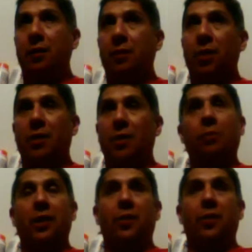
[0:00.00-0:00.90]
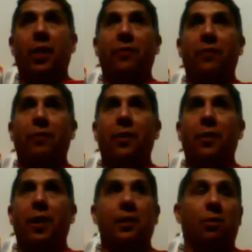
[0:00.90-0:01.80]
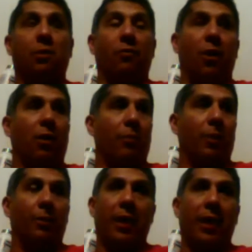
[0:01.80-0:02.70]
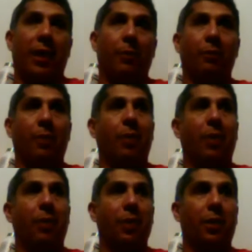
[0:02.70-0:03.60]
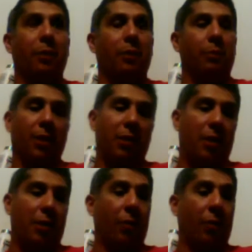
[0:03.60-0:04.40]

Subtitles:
months. I'm going to train for marathon. So far, maybe the hamstring might bother me a little bit, but no.